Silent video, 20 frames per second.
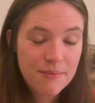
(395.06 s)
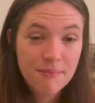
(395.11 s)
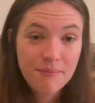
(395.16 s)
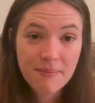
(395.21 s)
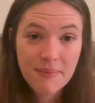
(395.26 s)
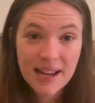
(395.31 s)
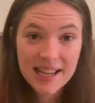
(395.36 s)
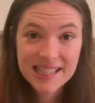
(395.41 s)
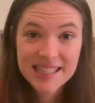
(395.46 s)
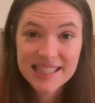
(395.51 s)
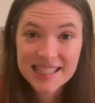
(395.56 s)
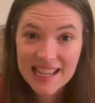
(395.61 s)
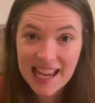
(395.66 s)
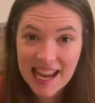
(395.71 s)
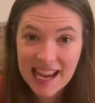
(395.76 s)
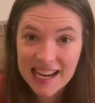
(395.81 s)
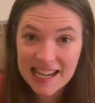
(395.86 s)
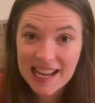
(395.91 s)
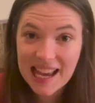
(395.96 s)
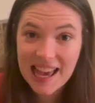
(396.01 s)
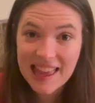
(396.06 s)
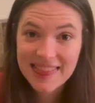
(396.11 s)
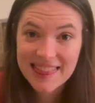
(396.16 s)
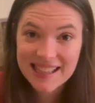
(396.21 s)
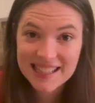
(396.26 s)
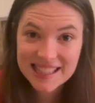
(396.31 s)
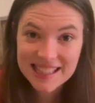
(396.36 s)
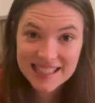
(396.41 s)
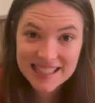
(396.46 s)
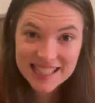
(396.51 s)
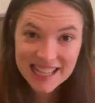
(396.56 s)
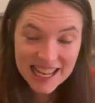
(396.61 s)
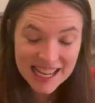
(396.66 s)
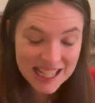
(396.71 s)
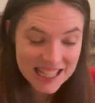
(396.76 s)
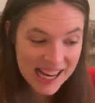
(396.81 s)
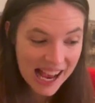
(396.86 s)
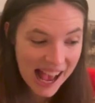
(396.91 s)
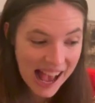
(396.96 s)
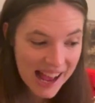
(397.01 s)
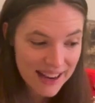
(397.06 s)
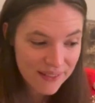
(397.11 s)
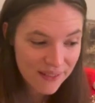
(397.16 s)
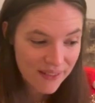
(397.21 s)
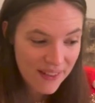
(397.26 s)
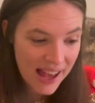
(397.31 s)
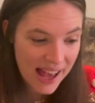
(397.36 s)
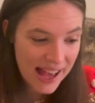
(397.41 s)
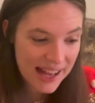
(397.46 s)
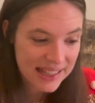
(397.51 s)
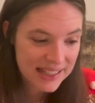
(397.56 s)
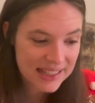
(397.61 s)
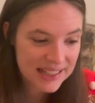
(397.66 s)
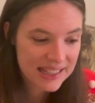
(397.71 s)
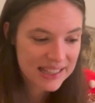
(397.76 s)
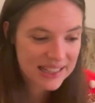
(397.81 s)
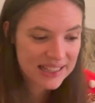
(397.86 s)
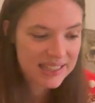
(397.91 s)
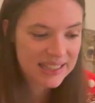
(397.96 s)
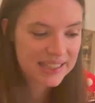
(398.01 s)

my Skein and the Stitch advent.